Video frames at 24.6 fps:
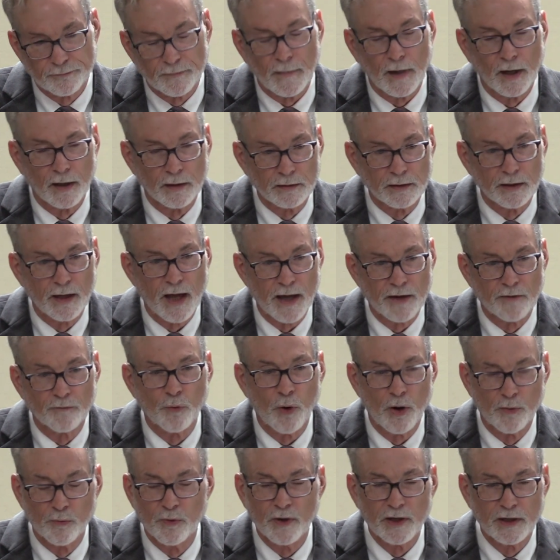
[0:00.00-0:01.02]
a lot of
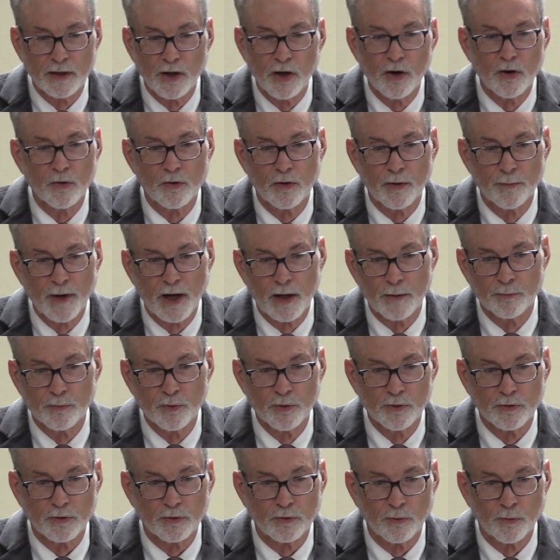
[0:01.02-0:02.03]
what we know about
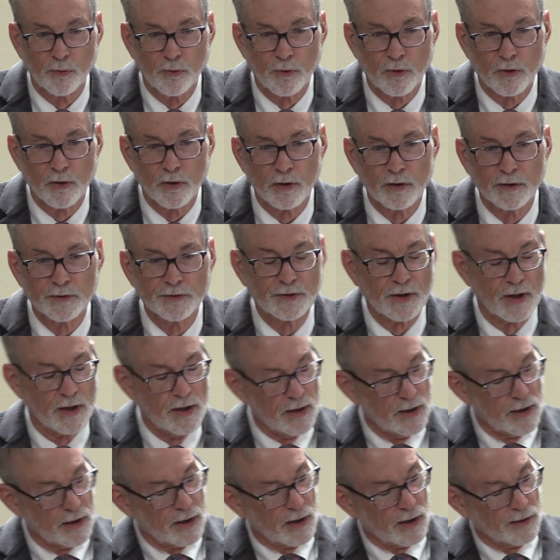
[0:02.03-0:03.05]
brutal wars
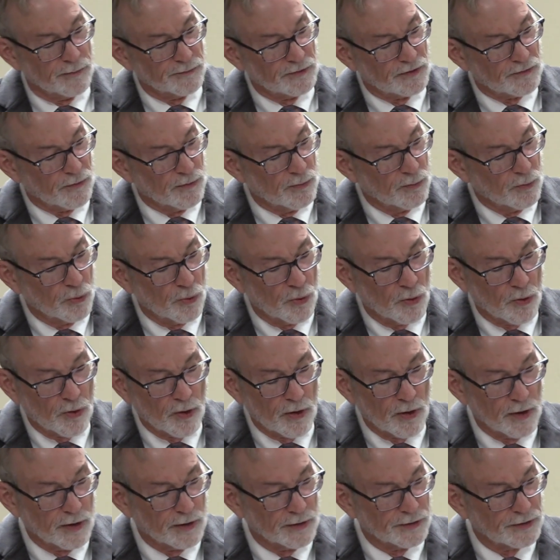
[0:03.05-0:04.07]
comes from
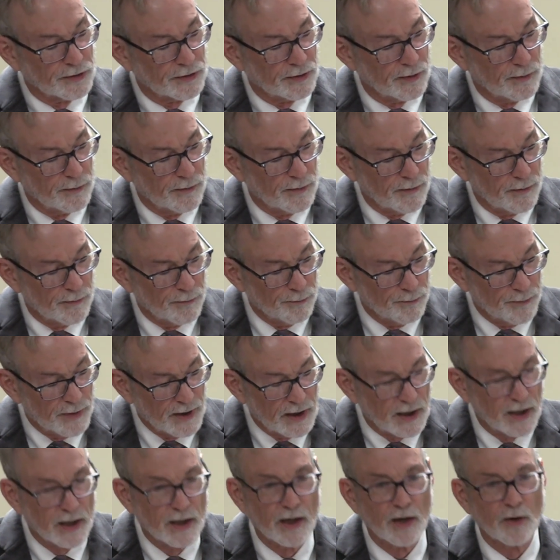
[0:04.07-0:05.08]
wars
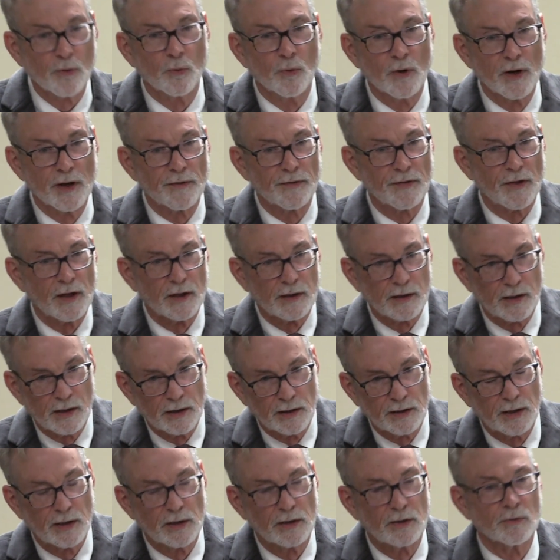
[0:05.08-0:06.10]
beginning with and
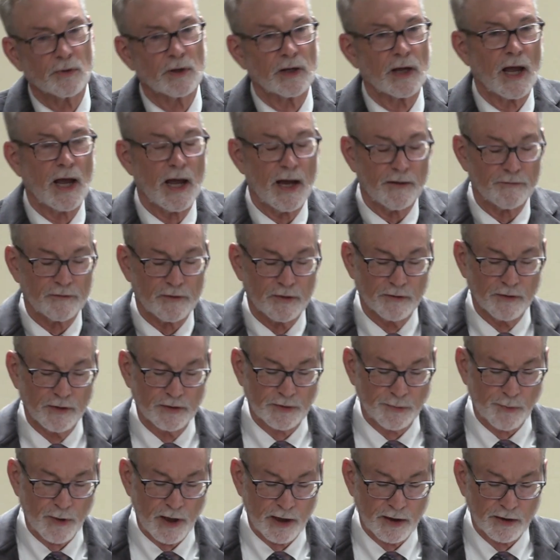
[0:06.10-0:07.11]
continuing after the
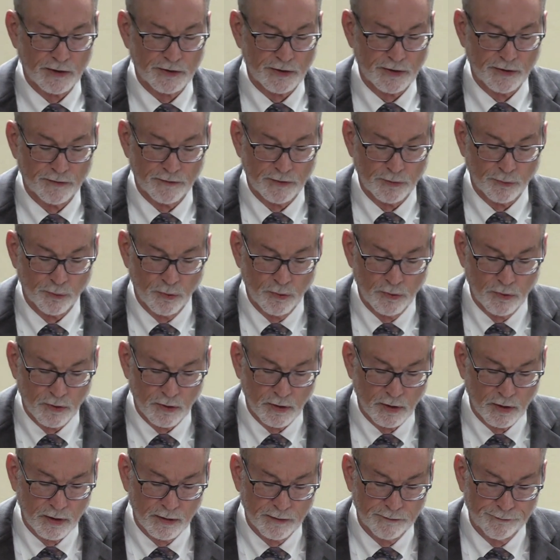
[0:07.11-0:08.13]
Spanish Civil
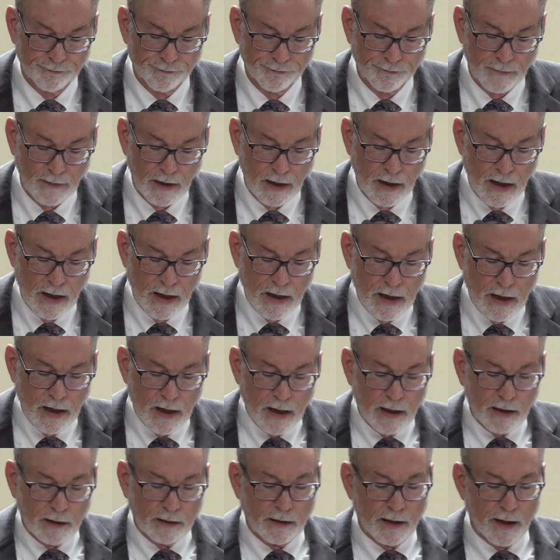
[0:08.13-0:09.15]
War.
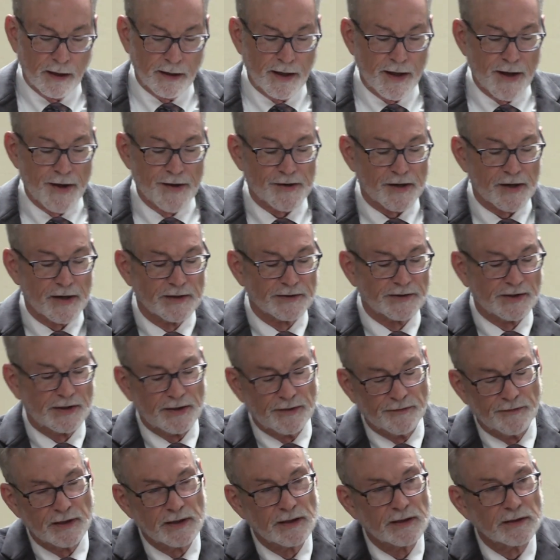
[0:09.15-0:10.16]
La Guerra
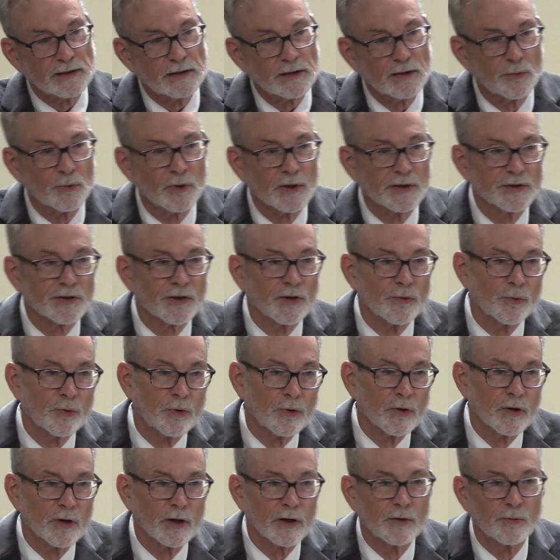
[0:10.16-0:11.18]
Civil was a
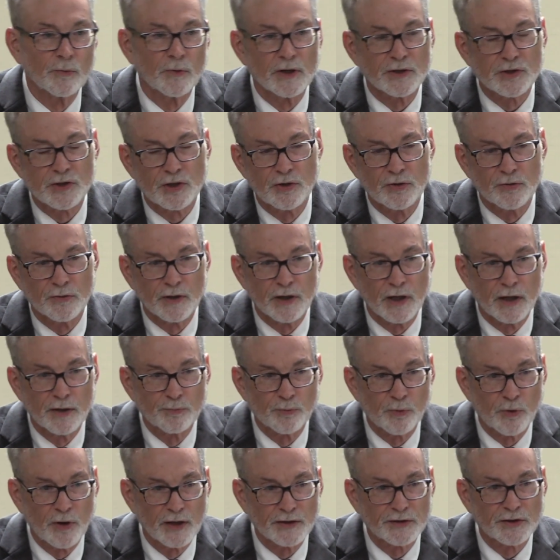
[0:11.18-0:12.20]
war in which, to an
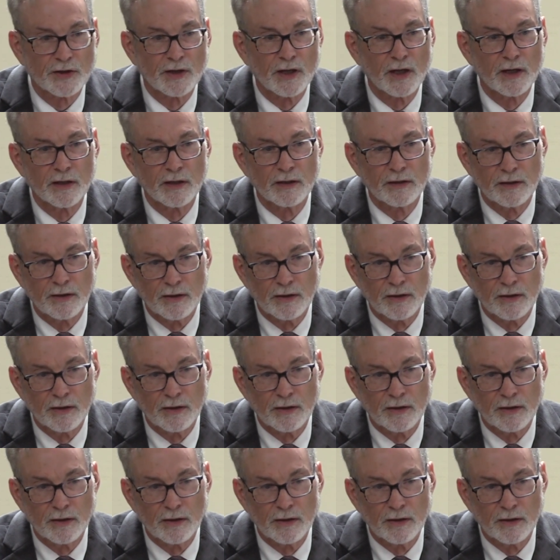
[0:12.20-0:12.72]
unprecedented